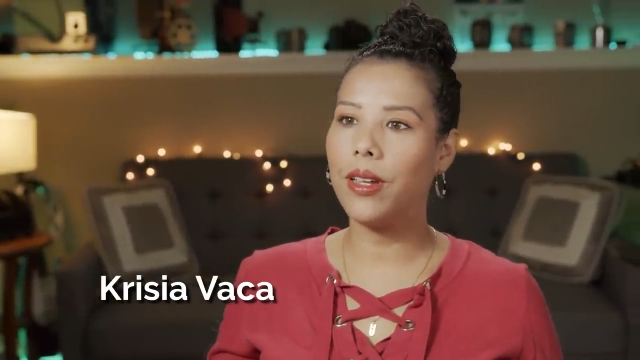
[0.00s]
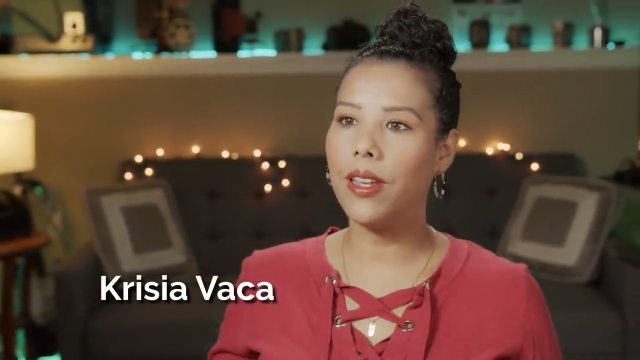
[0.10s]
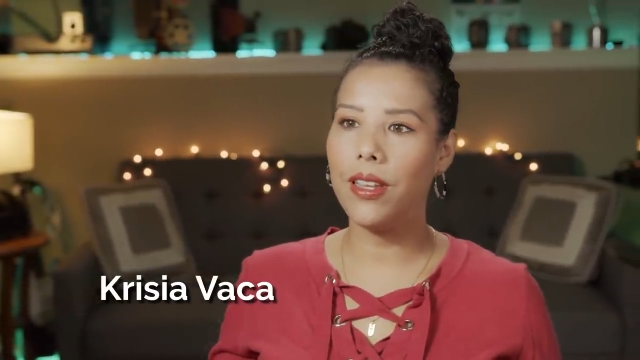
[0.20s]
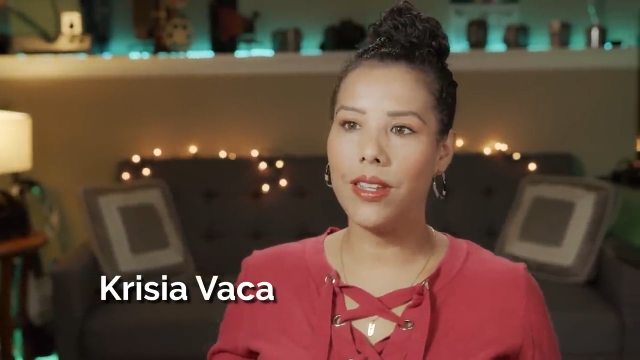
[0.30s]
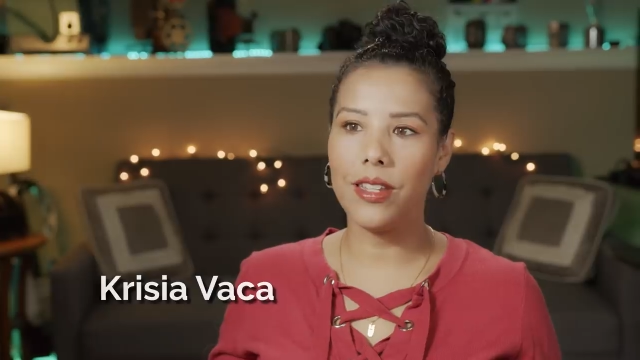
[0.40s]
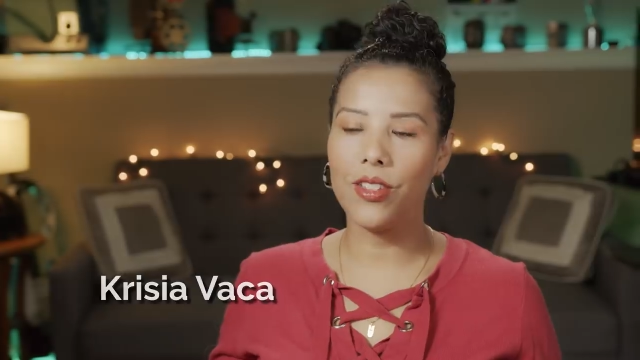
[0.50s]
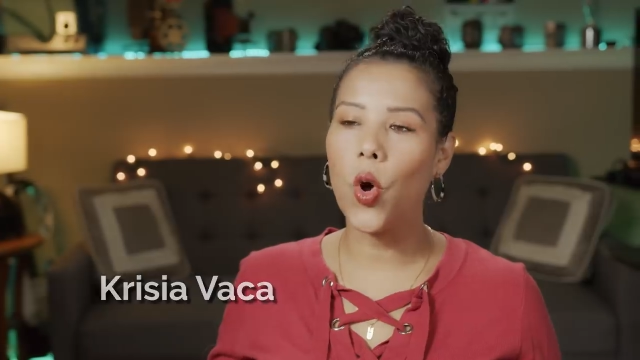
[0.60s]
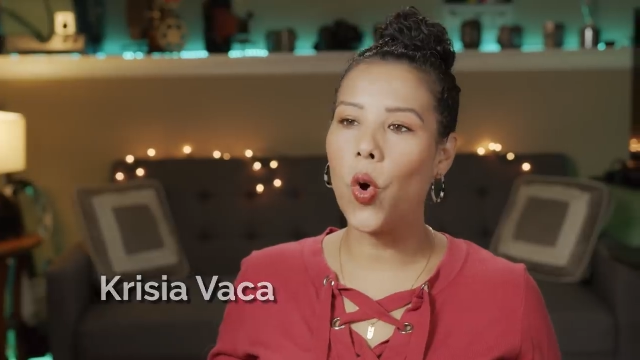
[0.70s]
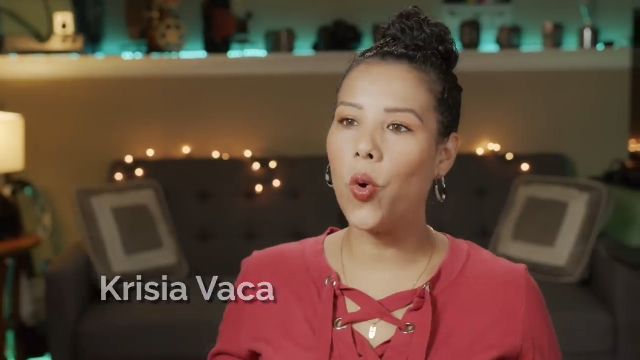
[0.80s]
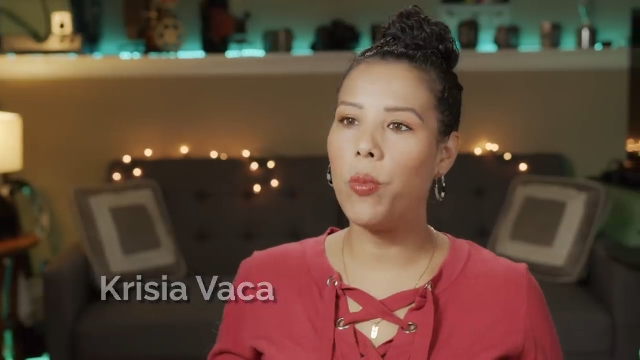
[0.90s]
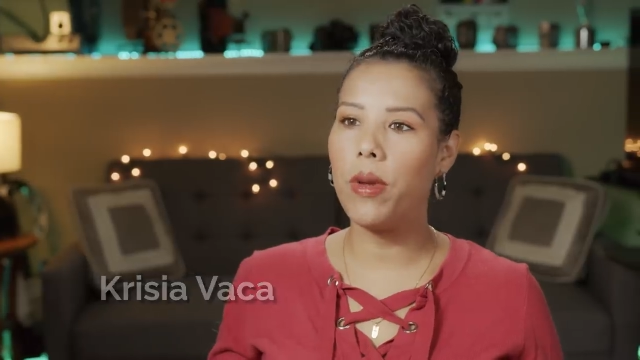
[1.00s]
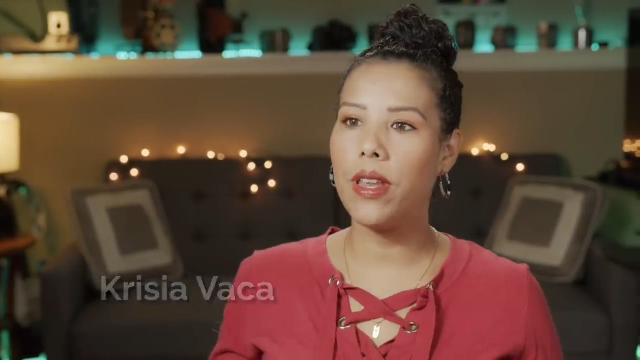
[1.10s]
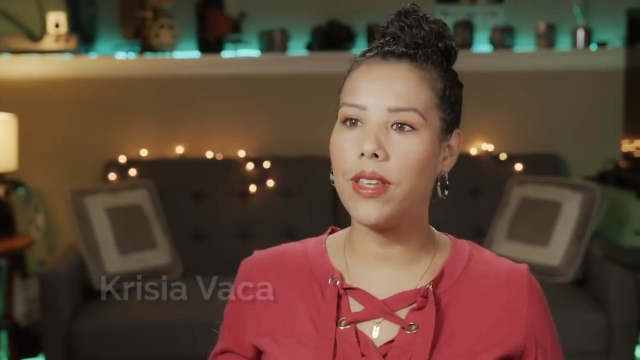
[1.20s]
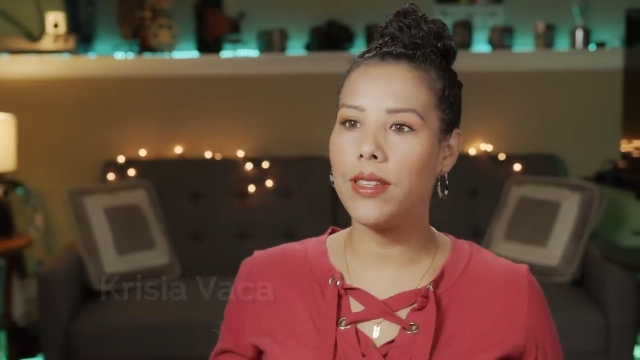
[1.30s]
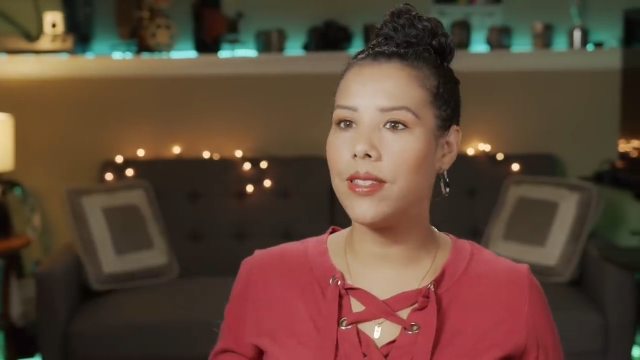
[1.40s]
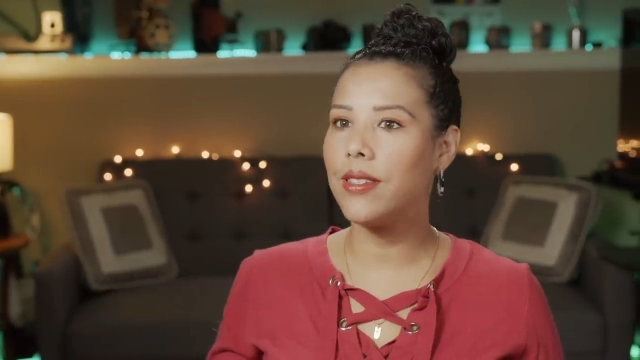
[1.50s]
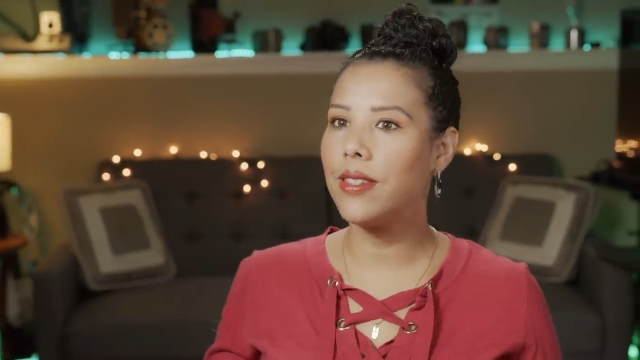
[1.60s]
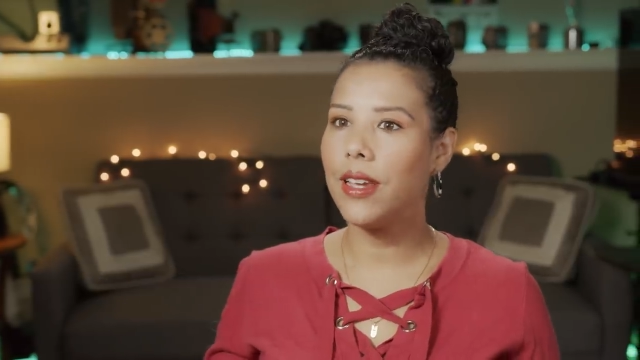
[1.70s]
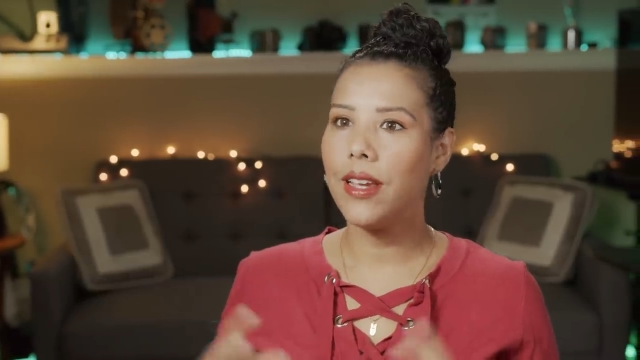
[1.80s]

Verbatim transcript: in, in his home and his